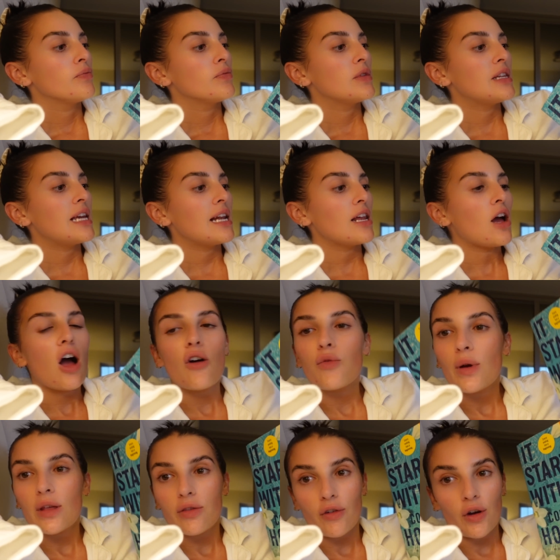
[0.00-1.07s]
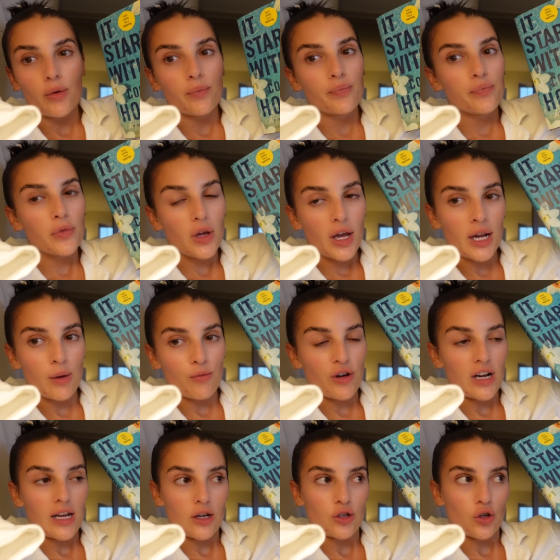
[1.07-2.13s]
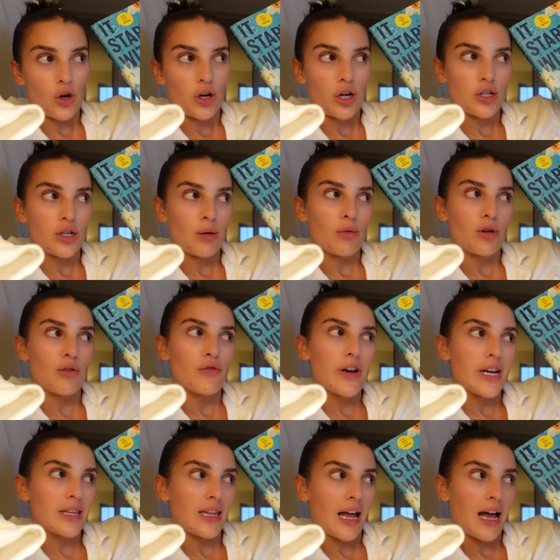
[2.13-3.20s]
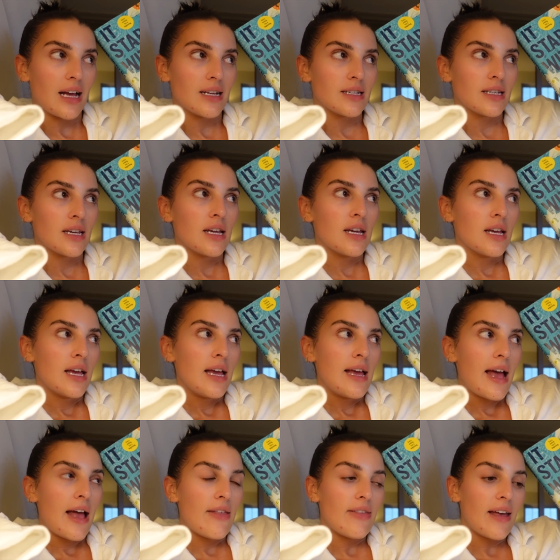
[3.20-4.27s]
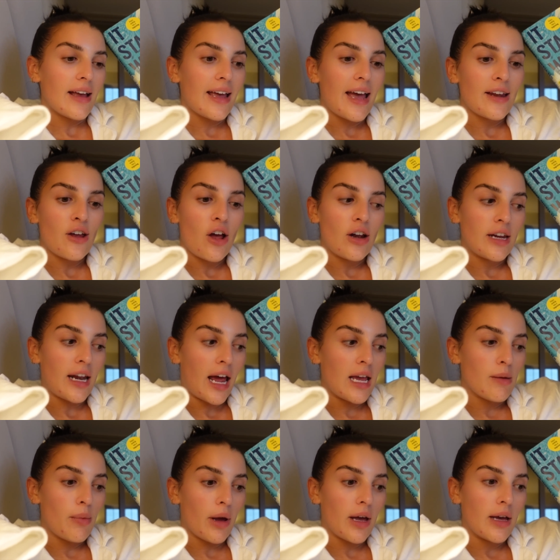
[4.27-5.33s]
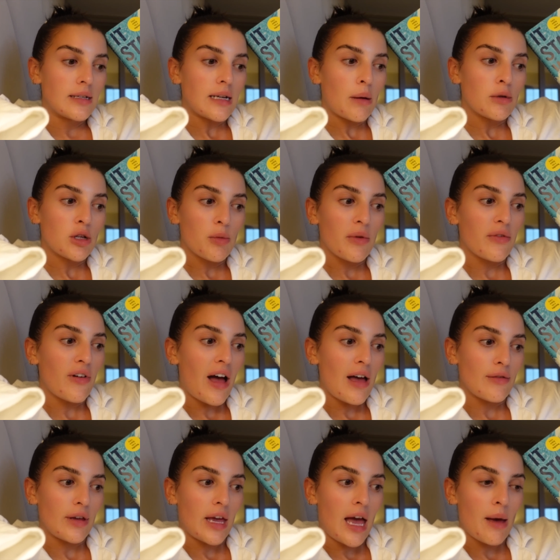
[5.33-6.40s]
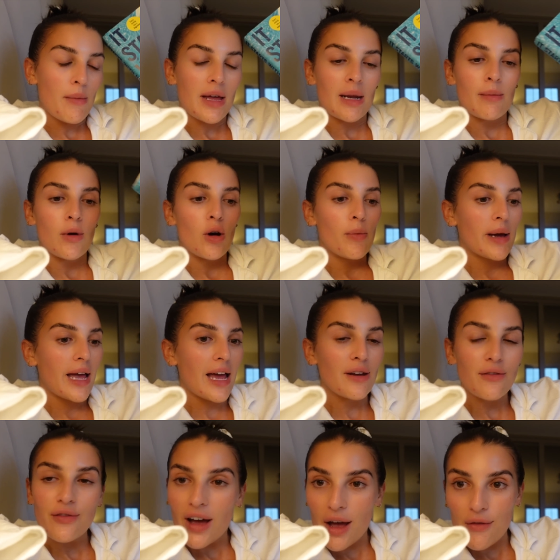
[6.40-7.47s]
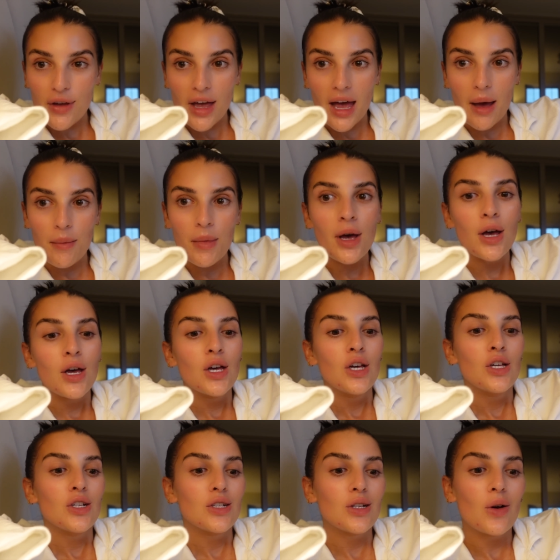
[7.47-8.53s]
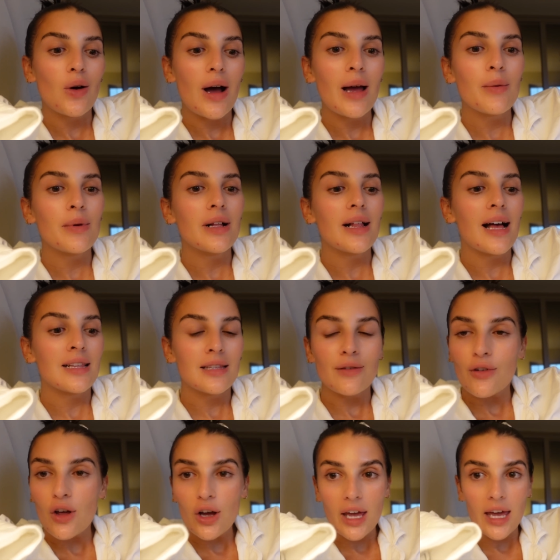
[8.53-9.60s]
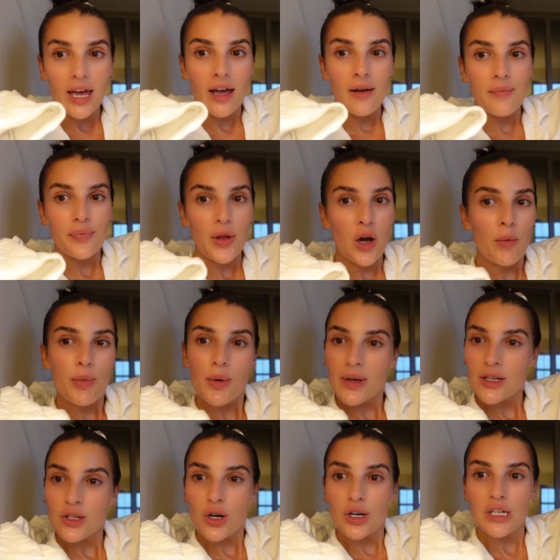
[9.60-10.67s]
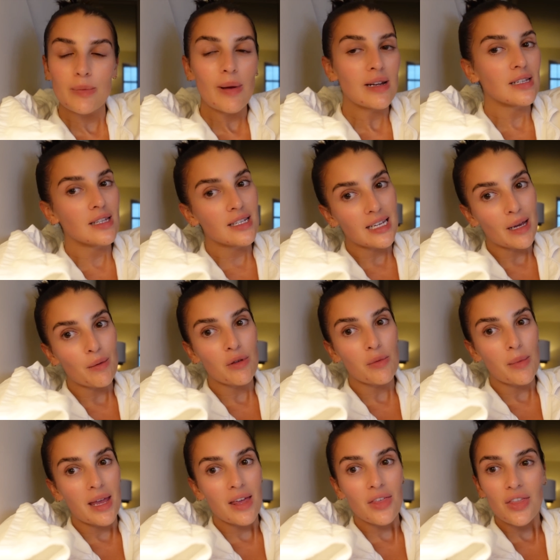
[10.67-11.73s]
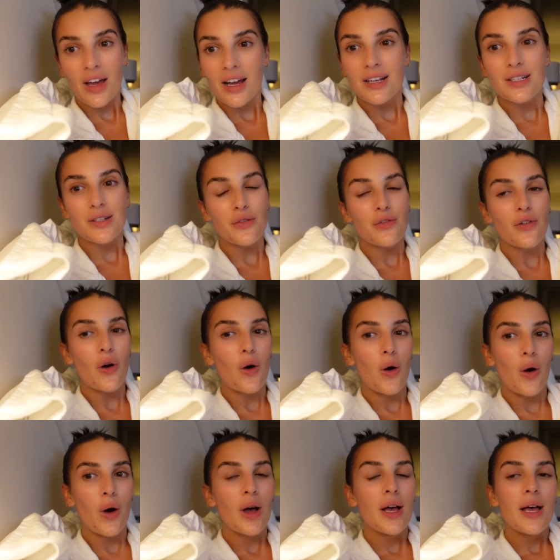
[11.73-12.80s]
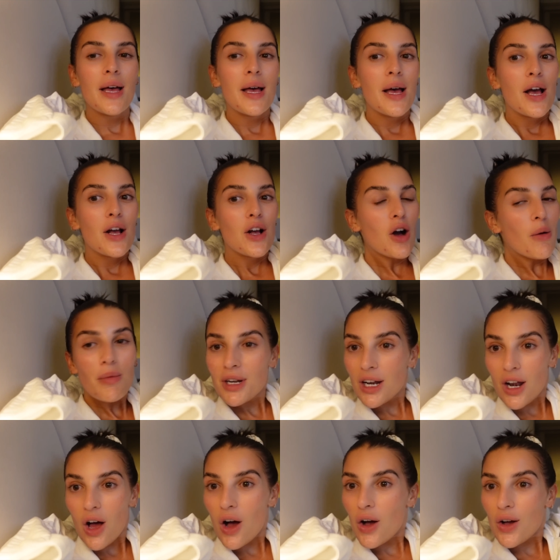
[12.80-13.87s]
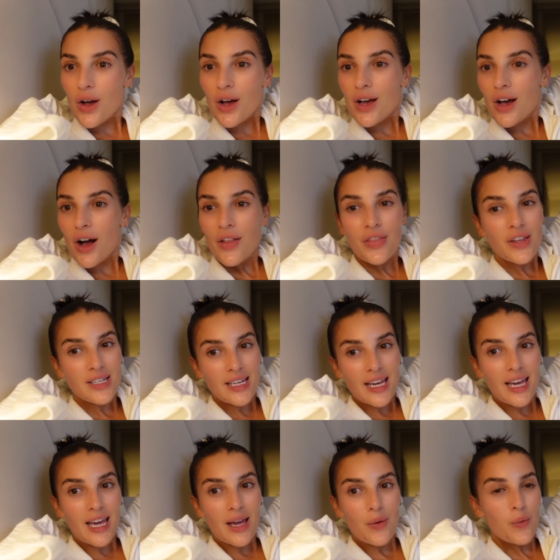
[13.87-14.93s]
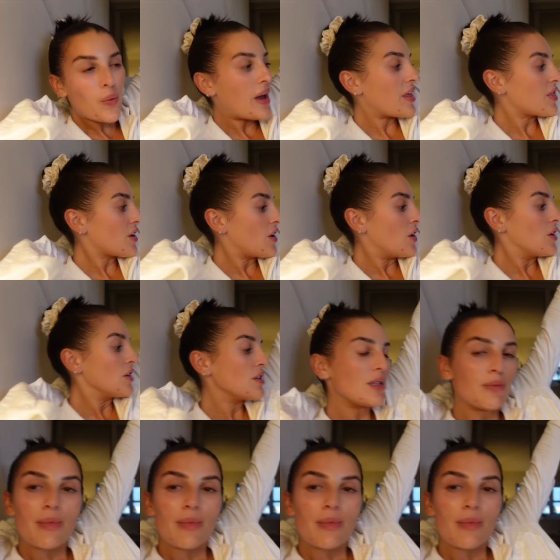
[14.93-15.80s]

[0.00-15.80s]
nearly halfway through and I'm really enjoying it. So I'm going to read that and then get an early night because I was up at 5am and I'm up again at 5am. So I will end the vlog here. I hope you enjoyed spending the day with me. Thanks for coming along on the day with us,